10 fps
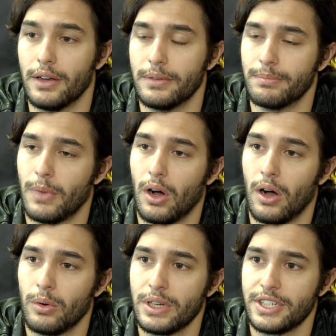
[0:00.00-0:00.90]
Um,
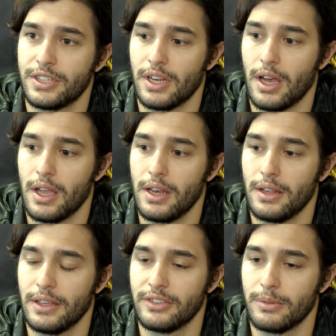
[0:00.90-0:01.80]
Always Shine
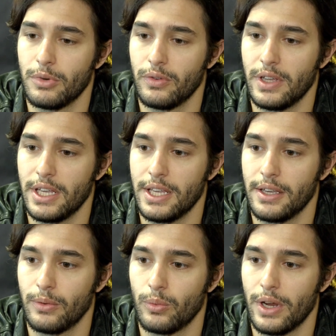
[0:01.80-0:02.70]
is a
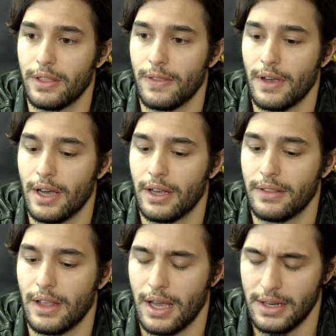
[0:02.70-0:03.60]
movie with uh,
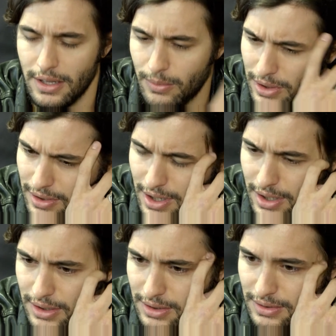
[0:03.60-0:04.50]
that I did with uh,
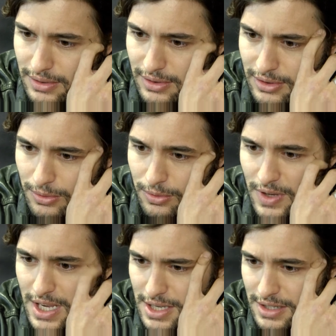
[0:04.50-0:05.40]

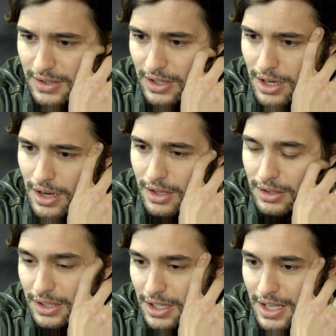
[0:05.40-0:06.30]
Sophia
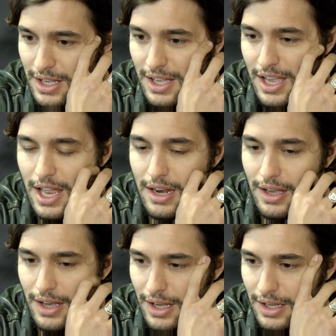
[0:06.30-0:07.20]
Takal and
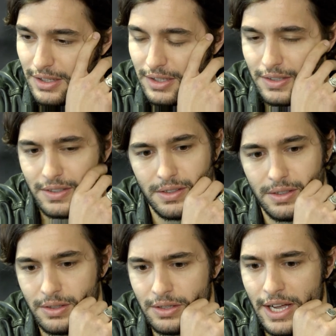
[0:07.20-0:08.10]
uh,
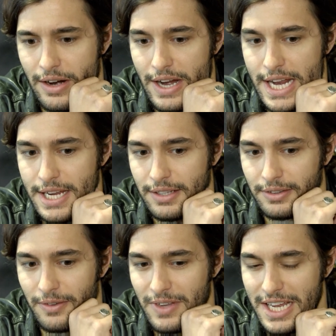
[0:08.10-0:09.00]
Larry
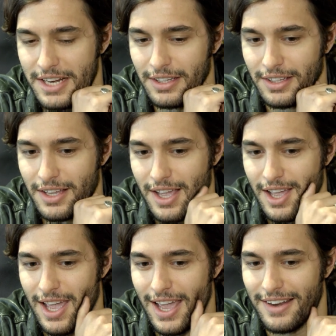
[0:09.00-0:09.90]
Levine,
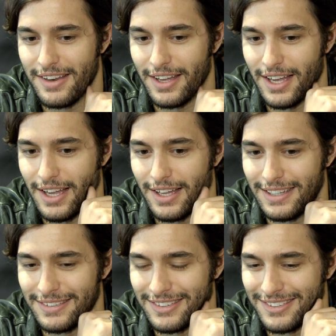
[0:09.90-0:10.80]
and uh,
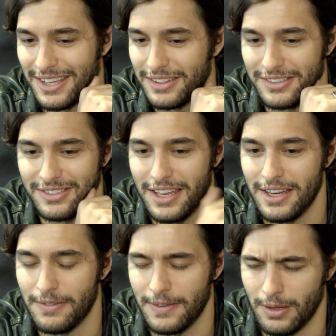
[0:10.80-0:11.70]
it's just like this
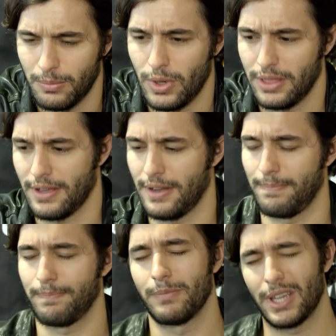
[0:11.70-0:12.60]
indie film with
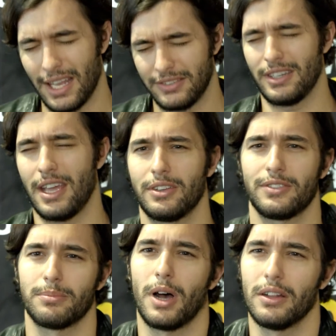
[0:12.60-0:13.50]
um, Mackenzie Davis
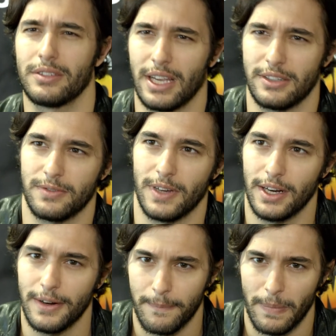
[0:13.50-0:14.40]
from Halt and Catch
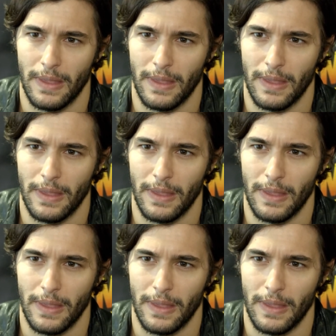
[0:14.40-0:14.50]
Fire,